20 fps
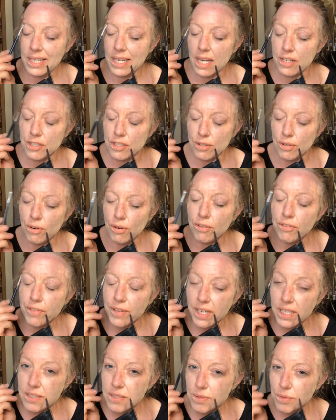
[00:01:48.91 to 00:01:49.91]
your whole
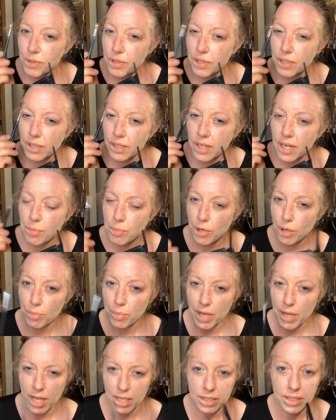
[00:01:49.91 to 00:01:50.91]
face with your eyebrow
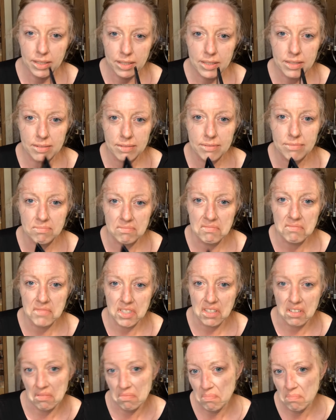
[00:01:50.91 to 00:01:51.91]
palette. So,
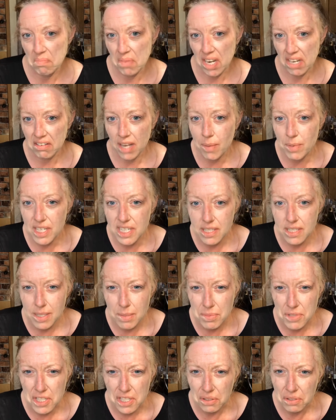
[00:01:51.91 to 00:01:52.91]
but I mean, it's up
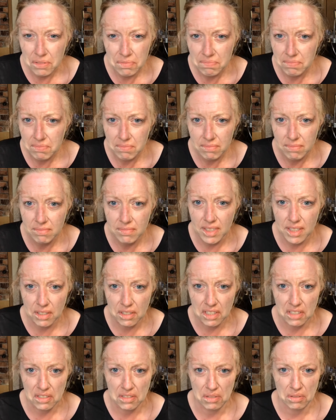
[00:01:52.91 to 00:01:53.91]
to you. You
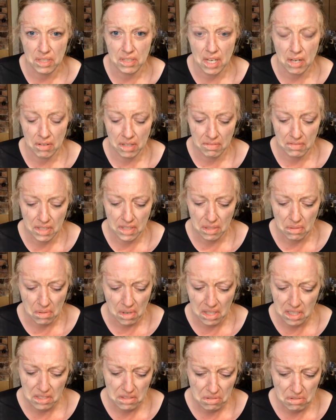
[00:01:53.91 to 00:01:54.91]
can do it however you
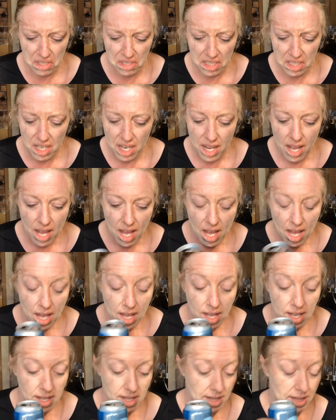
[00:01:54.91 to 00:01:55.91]
want to do it.
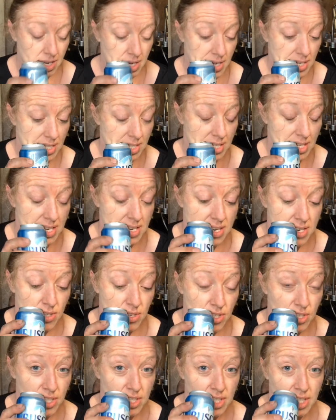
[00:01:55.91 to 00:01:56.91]
The next thing I
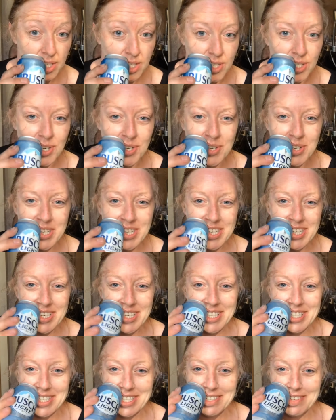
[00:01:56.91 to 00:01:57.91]
usually do
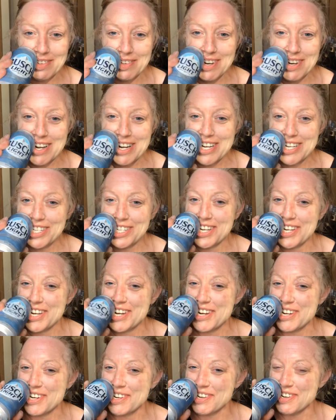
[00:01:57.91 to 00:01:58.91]
is the
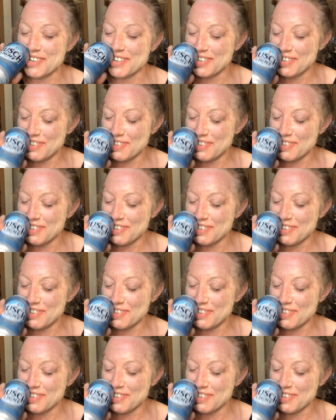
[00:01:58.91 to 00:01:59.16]
eyeshadow.